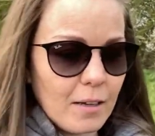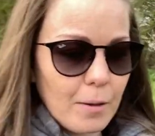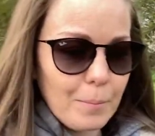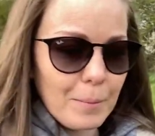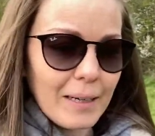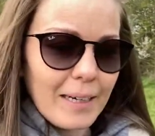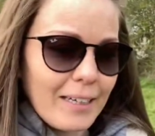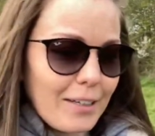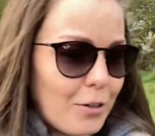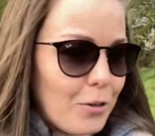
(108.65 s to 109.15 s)

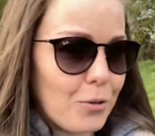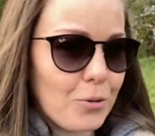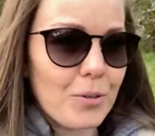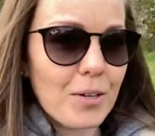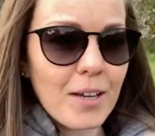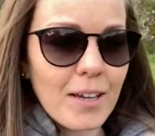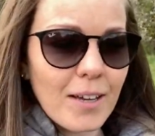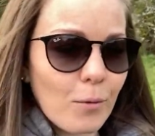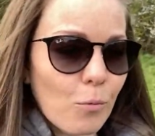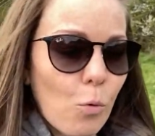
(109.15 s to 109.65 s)
complete new
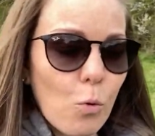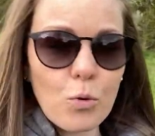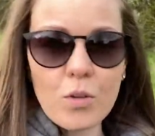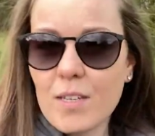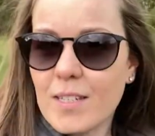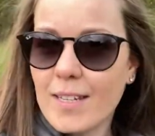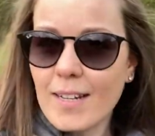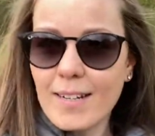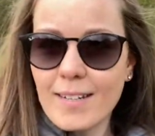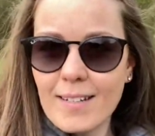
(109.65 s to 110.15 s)
water
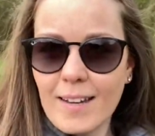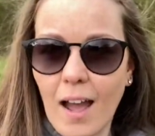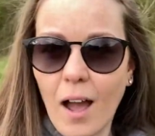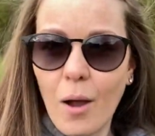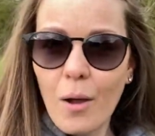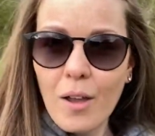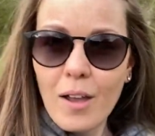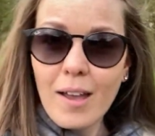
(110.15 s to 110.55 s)
cylinder,